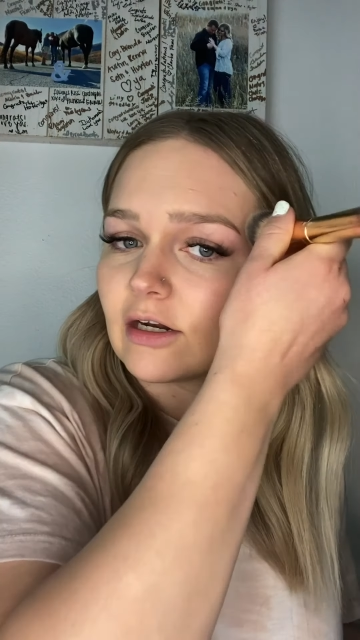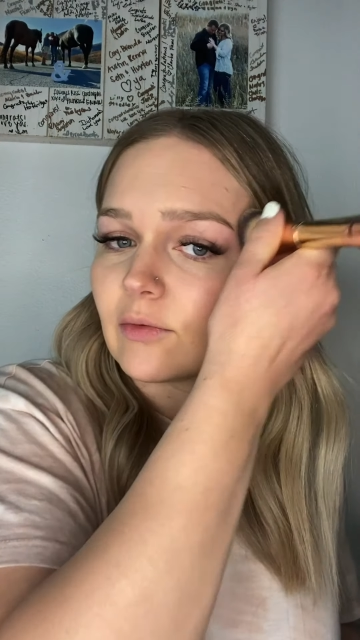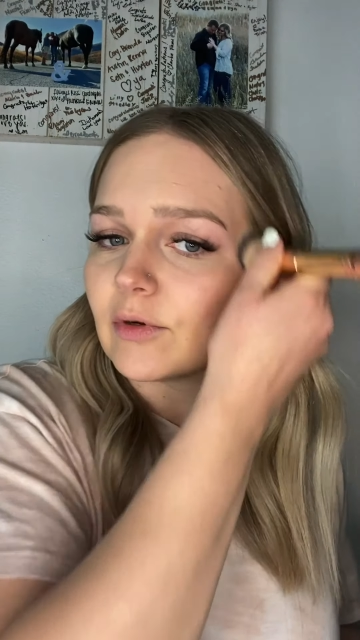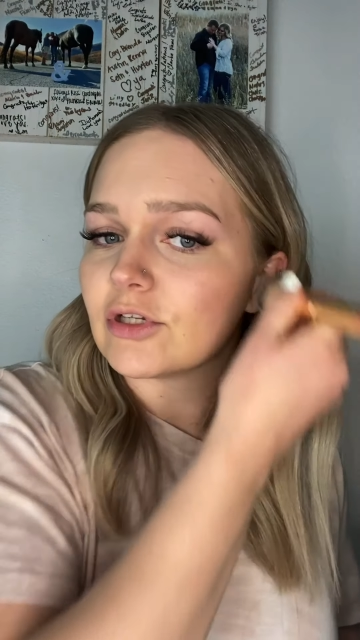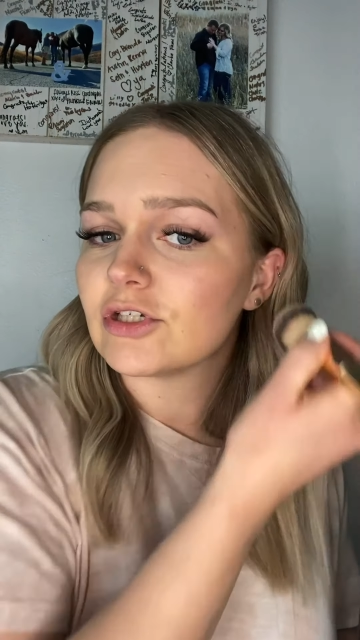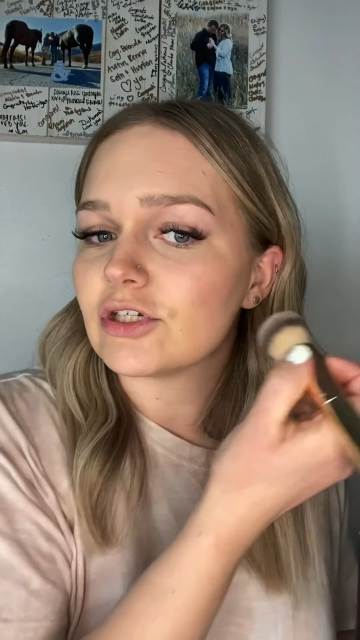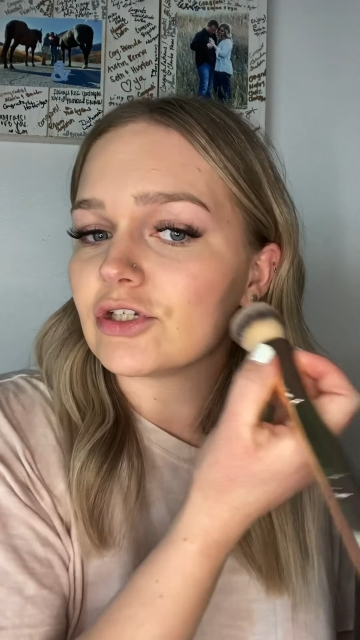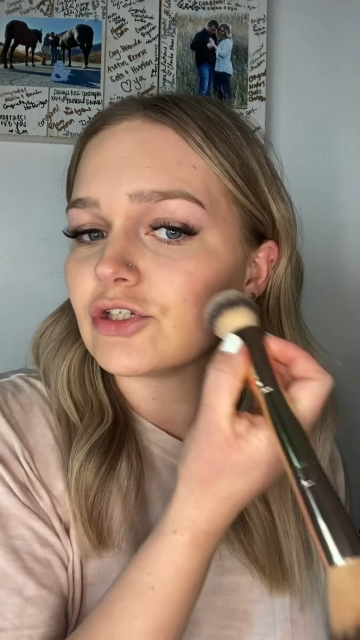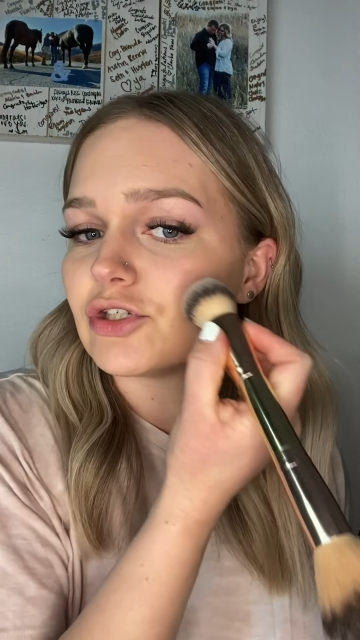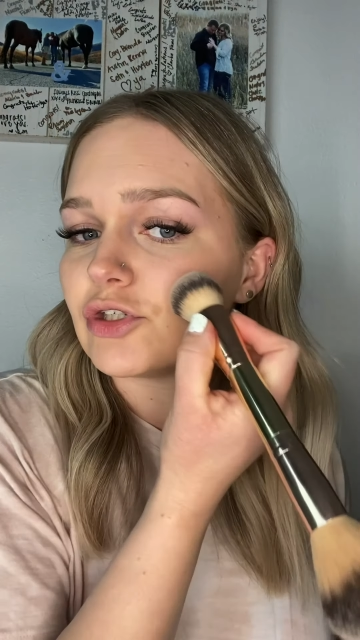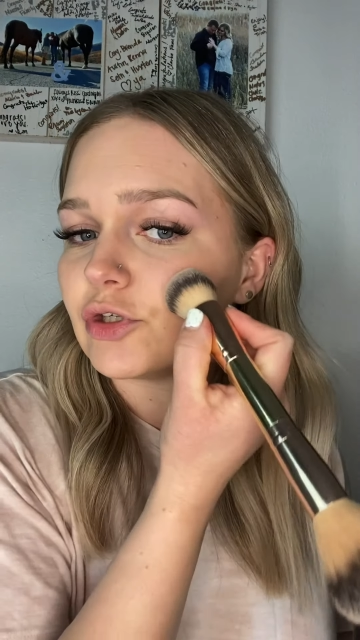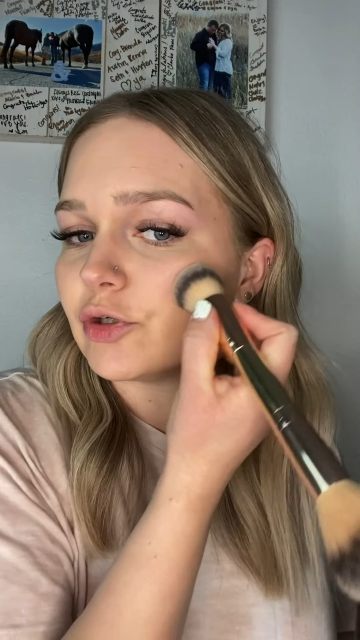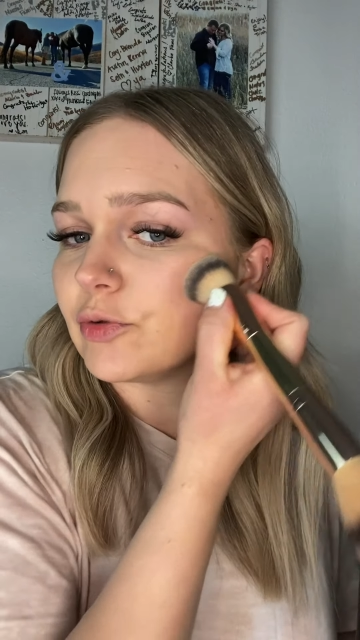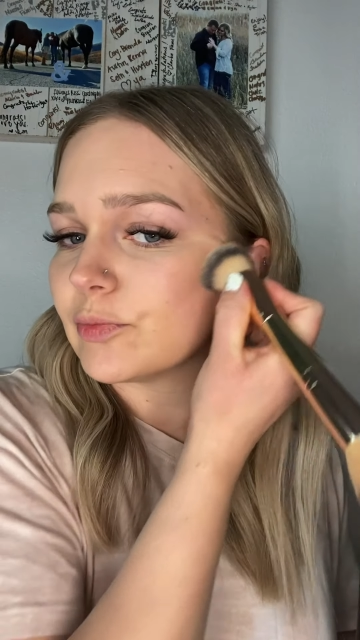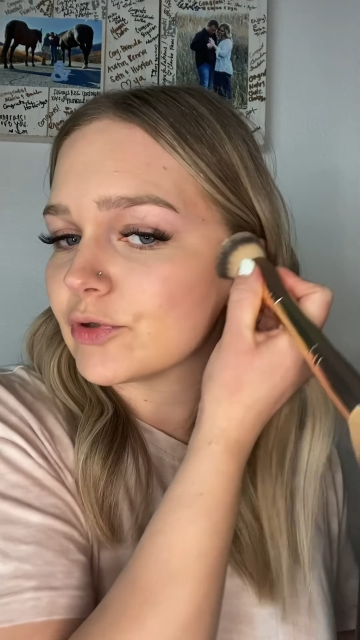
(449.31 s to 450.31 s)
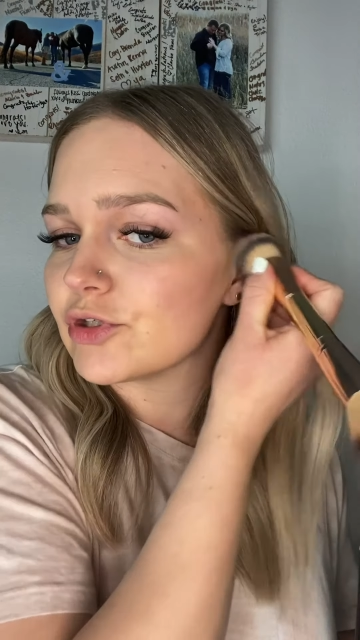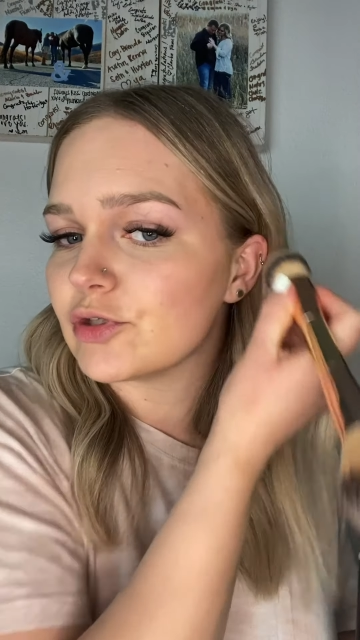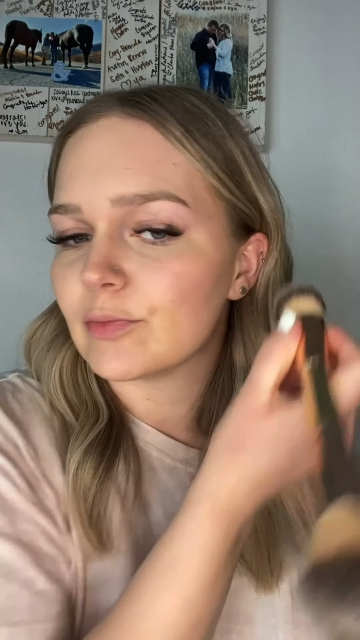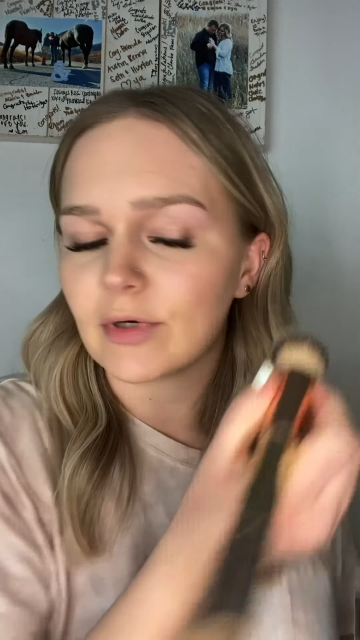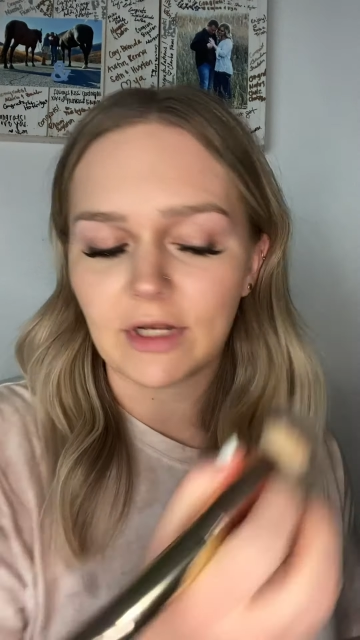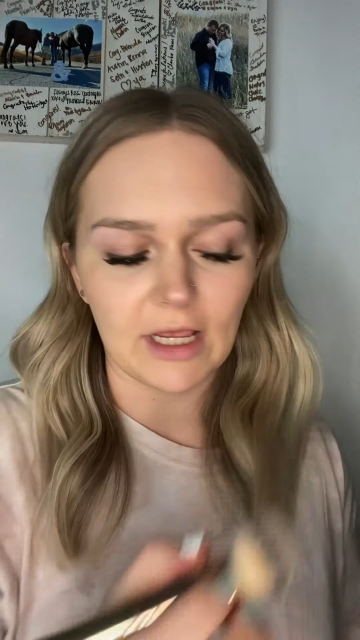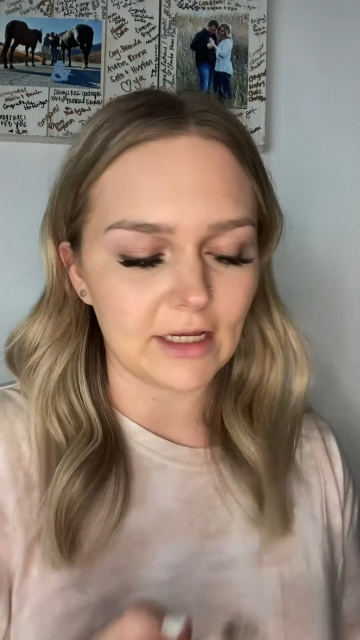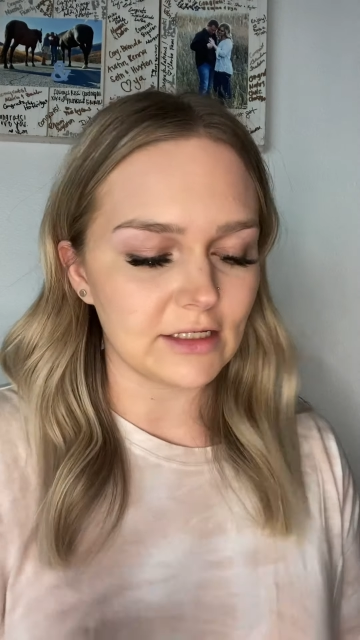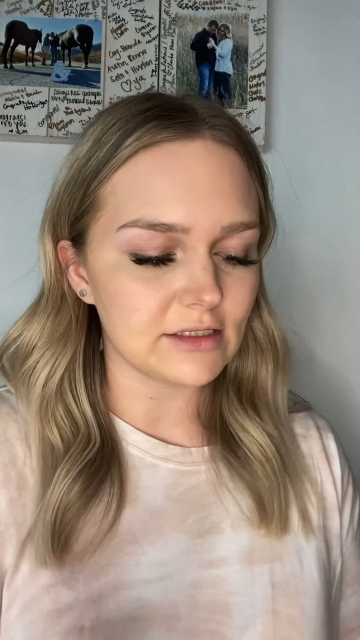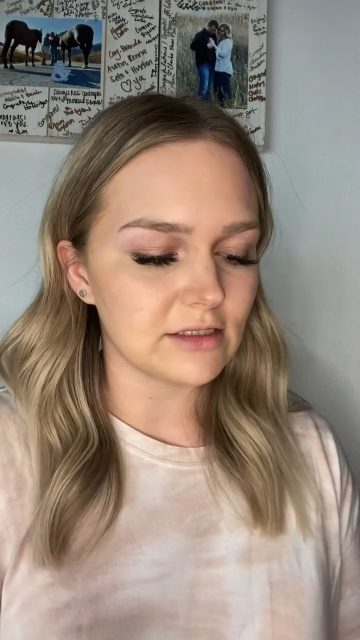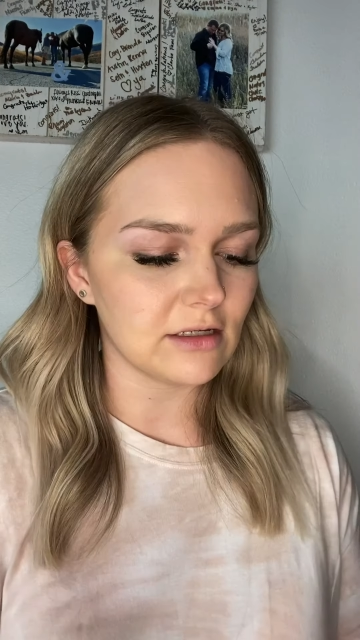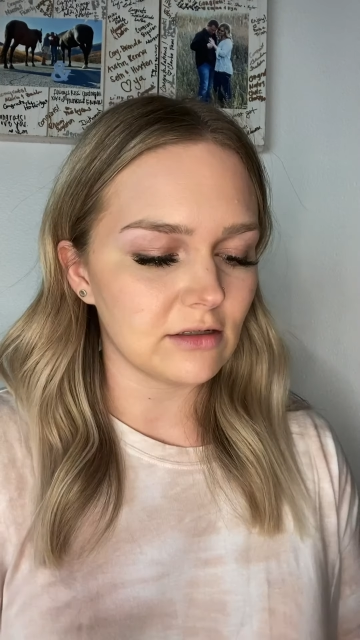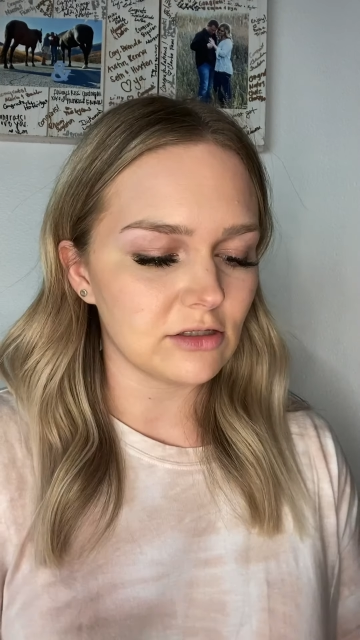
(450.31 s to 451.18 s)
which is super, super nice.